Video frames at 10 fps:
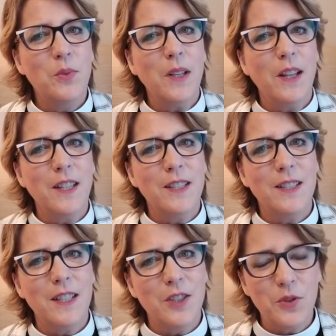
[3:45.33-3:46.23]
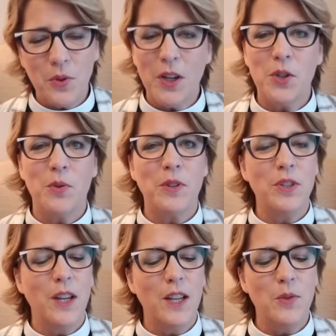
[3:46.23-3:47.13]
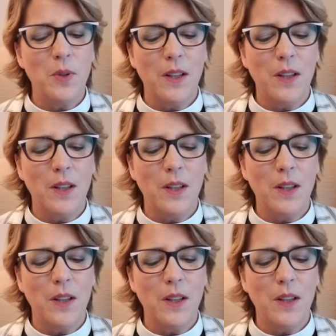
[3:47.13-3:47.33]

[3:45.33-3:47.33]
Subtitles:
We like to see structural change.